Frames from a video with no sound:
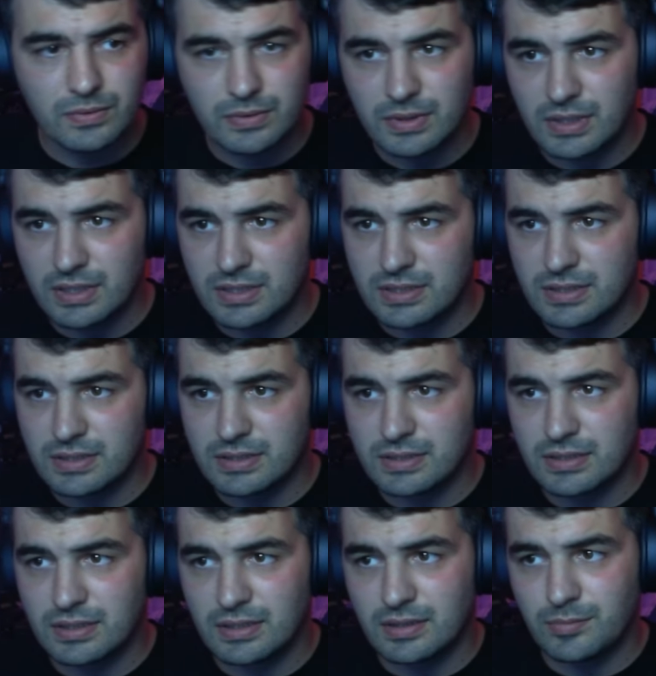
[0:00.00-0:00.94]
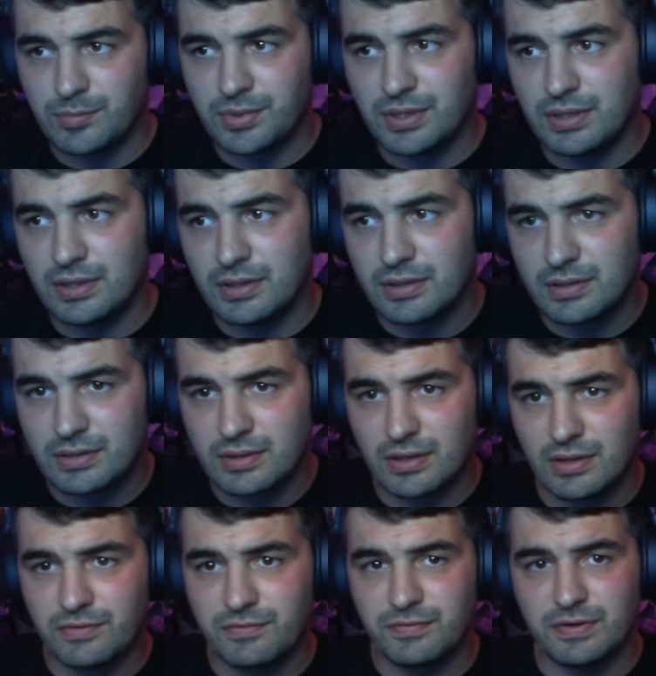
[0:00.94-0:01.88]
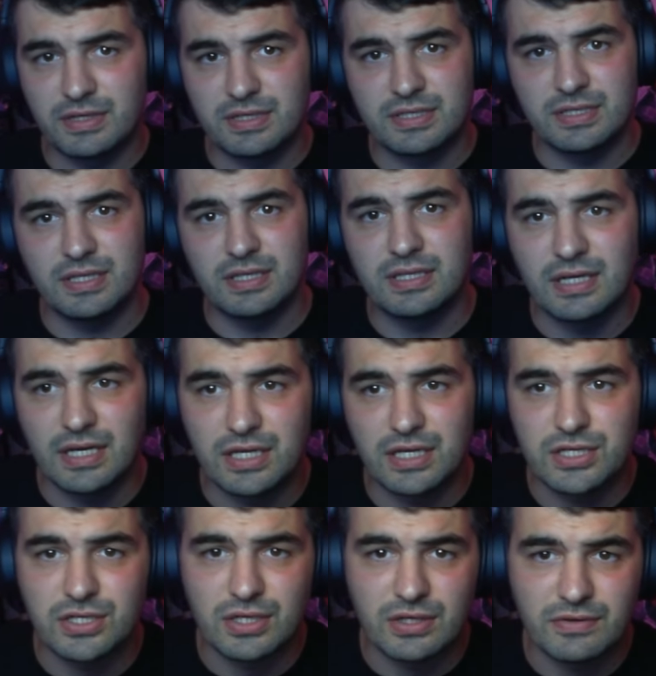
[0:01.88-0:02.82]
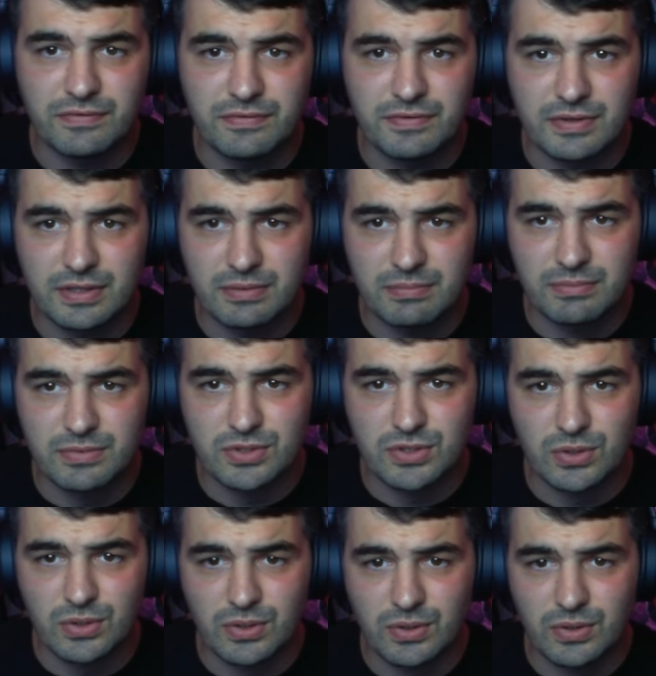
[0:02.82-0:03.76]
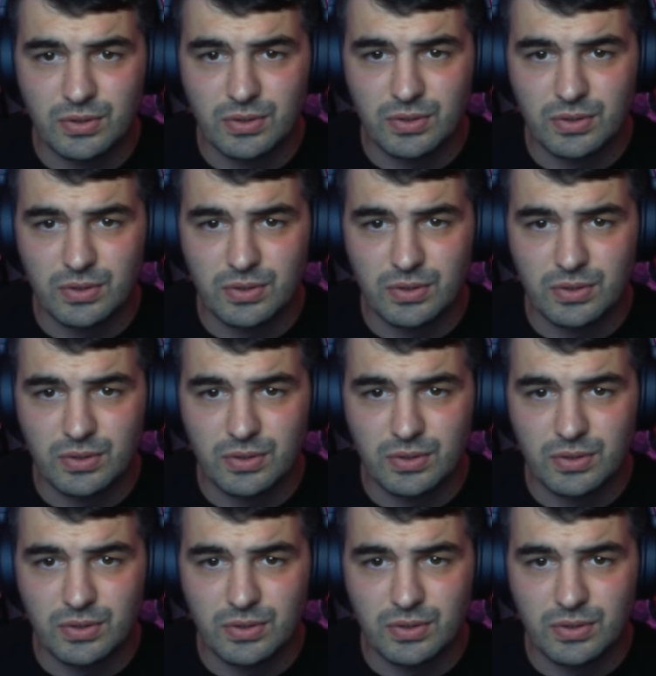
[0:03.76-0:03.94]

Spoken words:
this is gonna be our first iteration of Zoro.